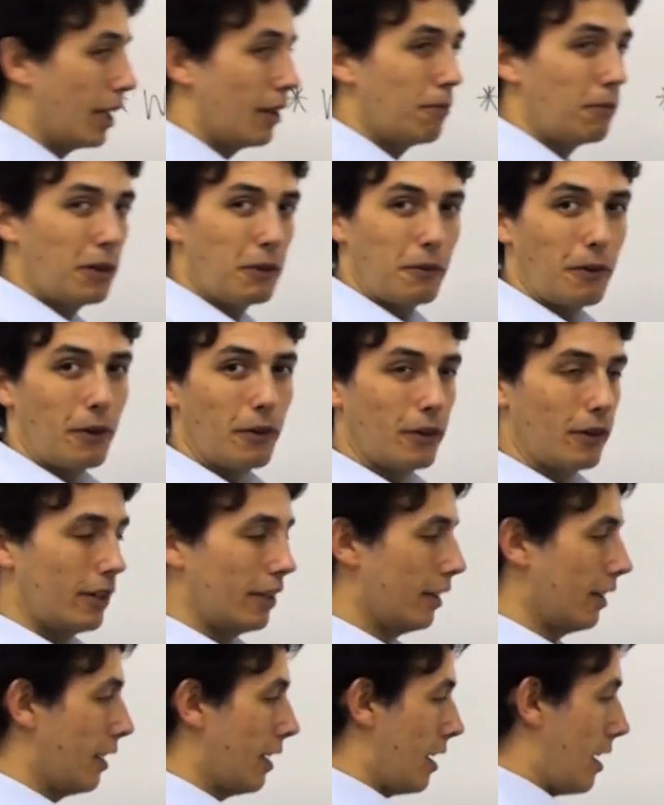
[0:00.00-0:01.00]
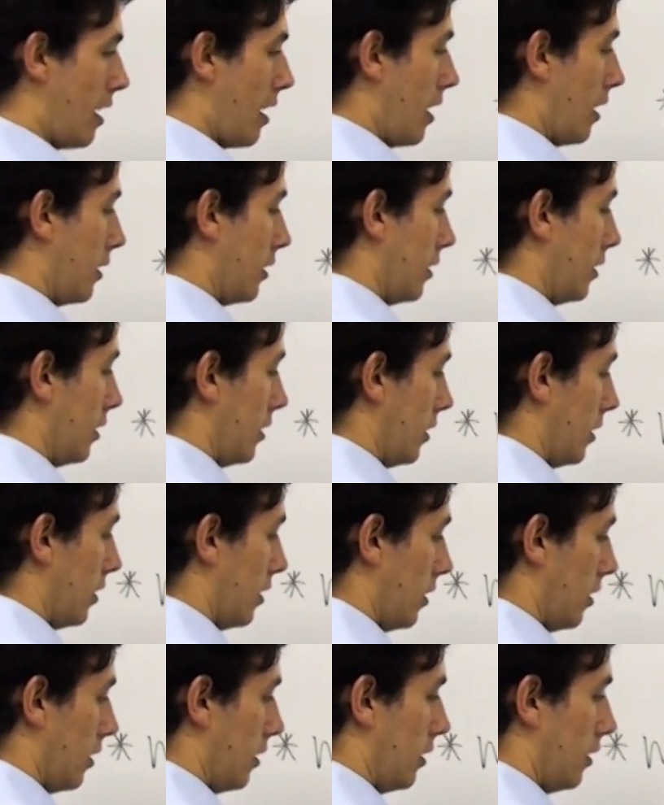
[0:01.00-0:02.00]
if we wrote
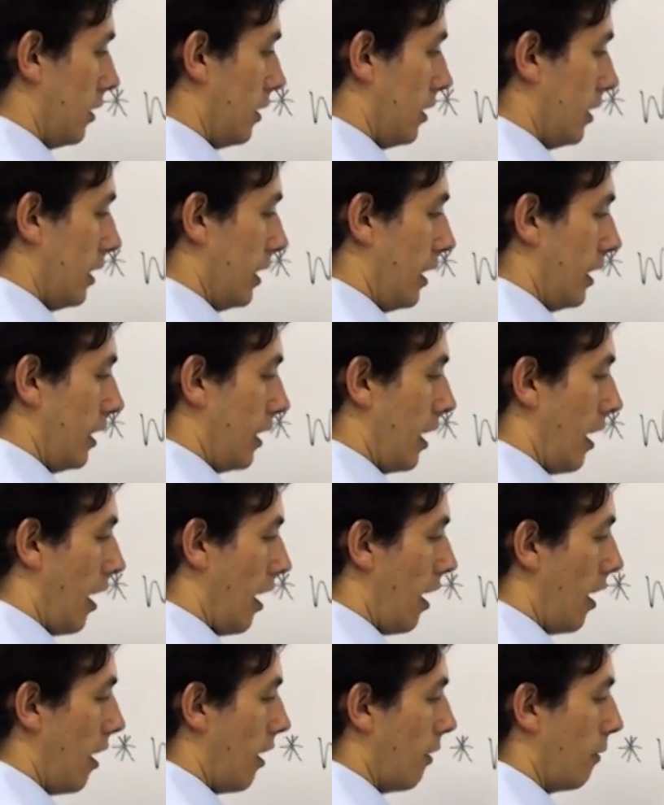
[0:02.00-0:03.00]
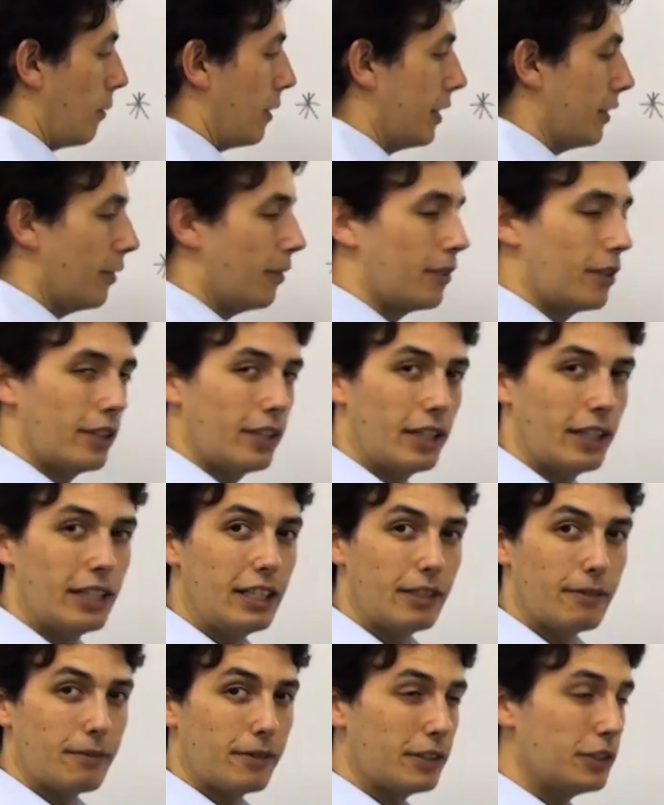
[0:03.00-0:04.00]
S-C-R, we know the
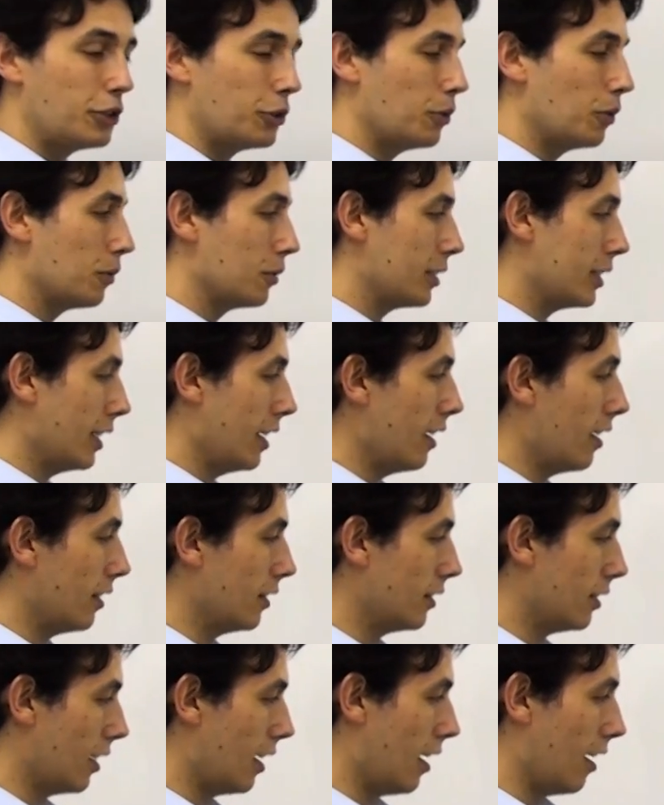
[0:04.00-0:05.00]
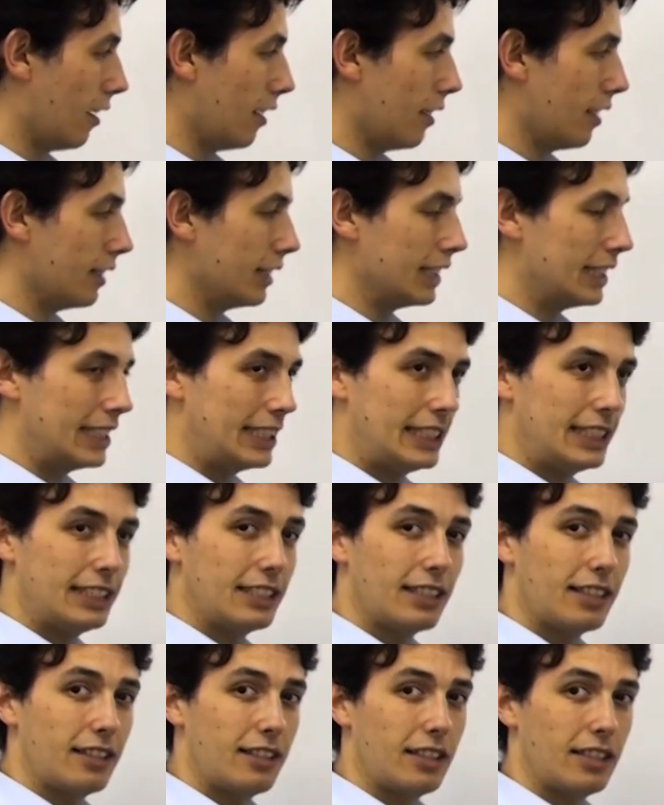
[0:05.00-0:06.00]
individual sounds are
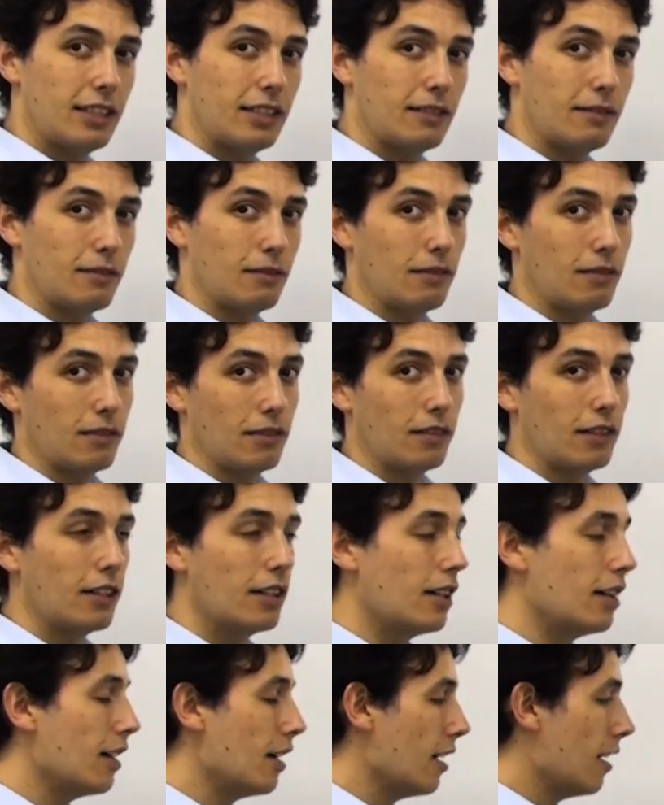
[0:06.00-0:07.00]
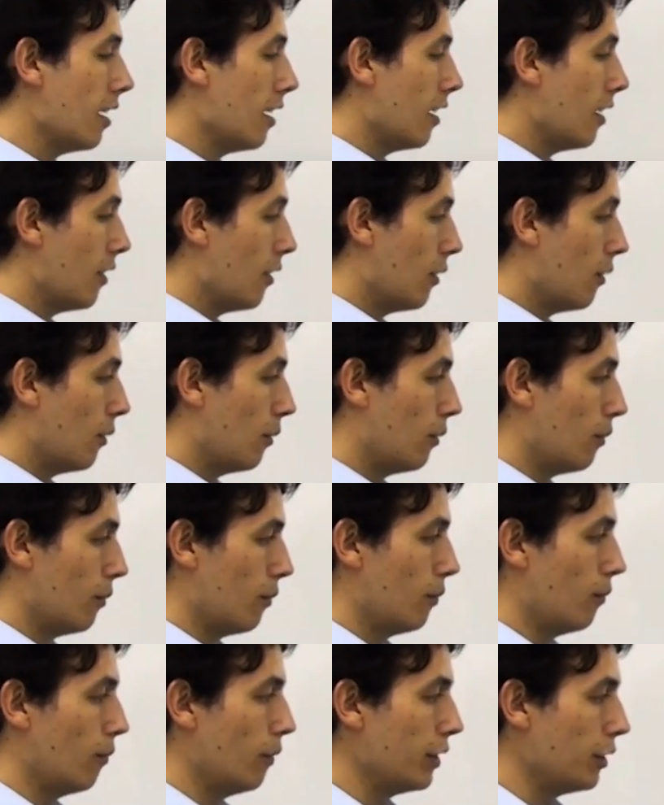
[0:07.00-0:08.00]
sk-r.
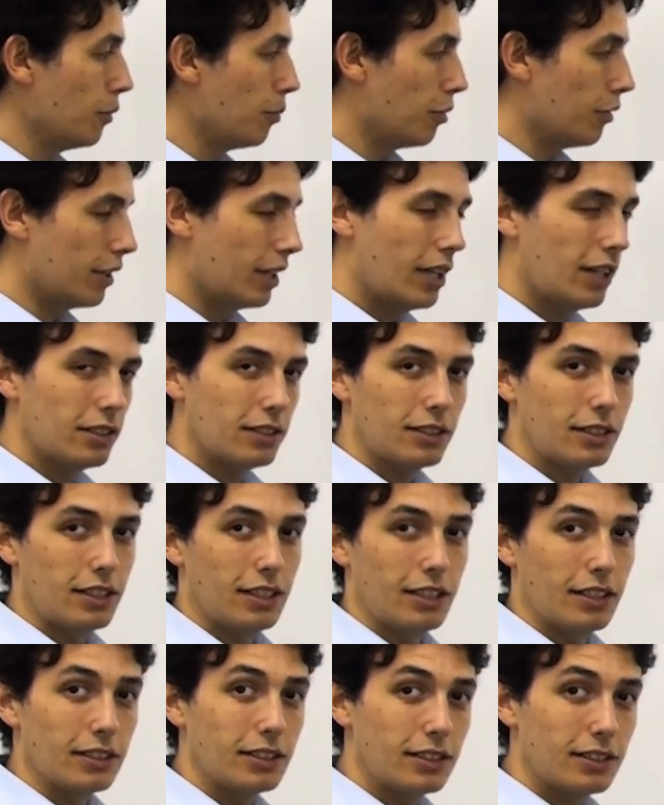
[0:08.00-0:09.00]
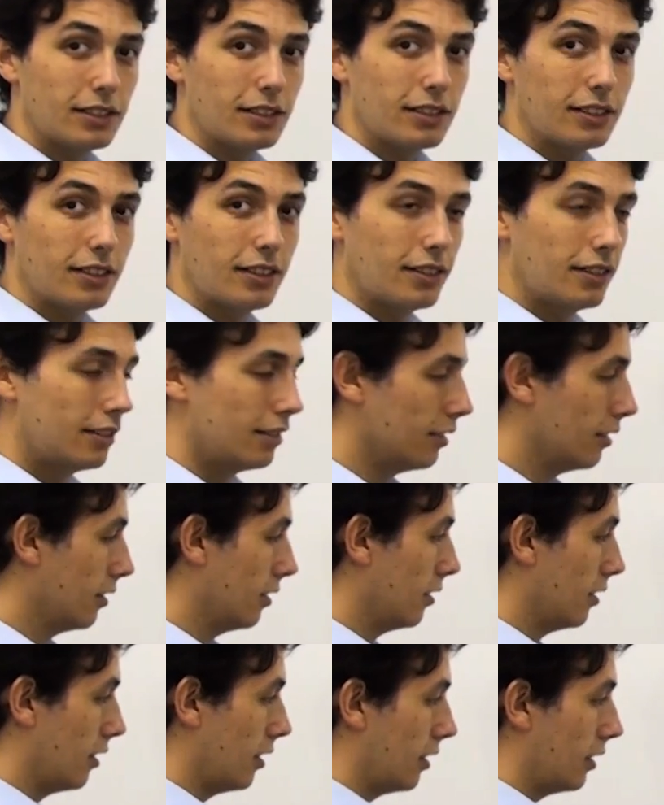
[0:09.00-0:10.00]
When you pronounce this,
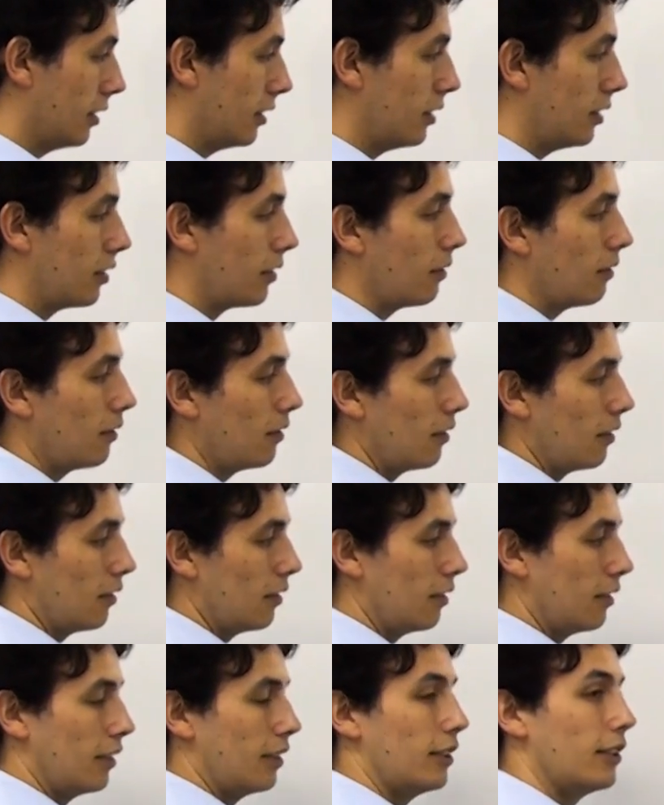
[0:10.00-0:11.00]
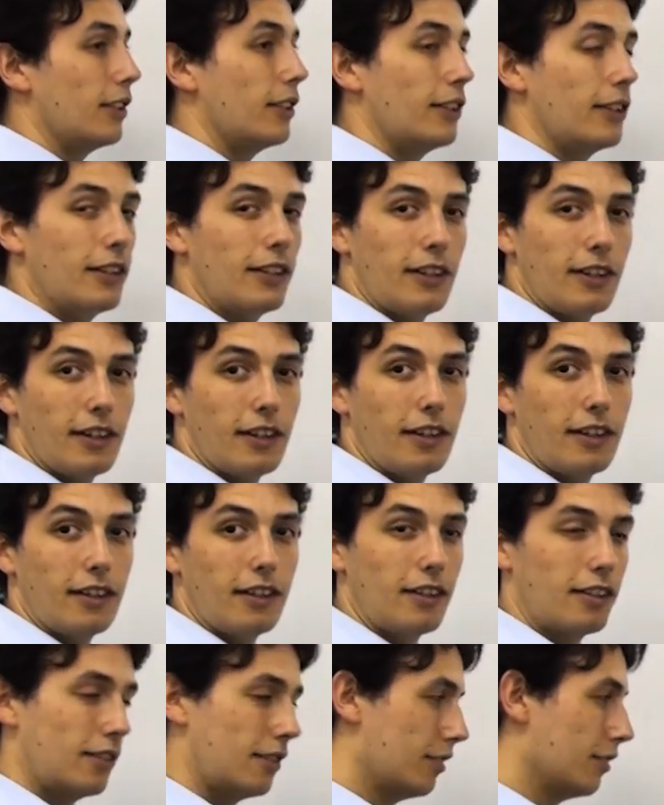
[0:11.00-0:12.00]
skr,
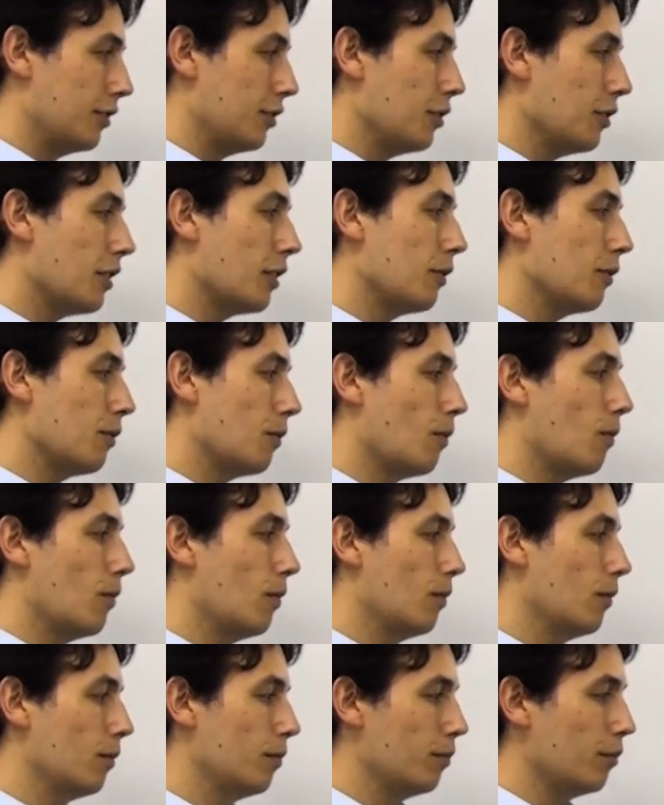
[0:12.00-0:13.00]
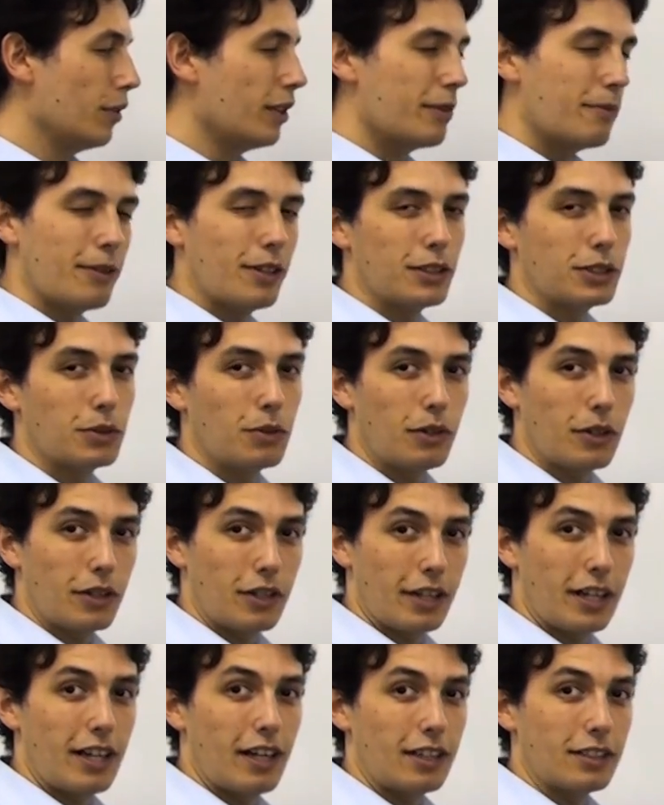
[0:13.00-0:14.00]
you can pretty much
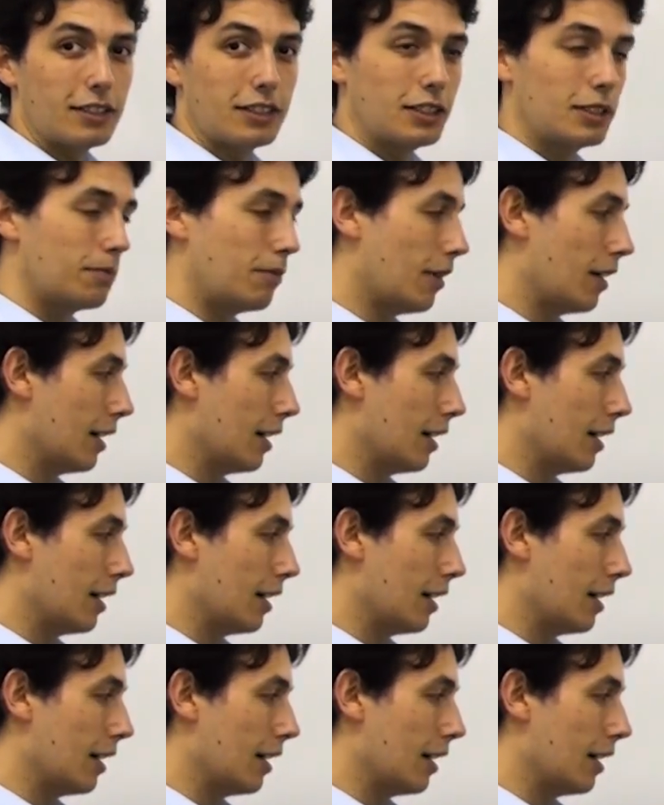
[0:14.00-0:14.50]
work it out just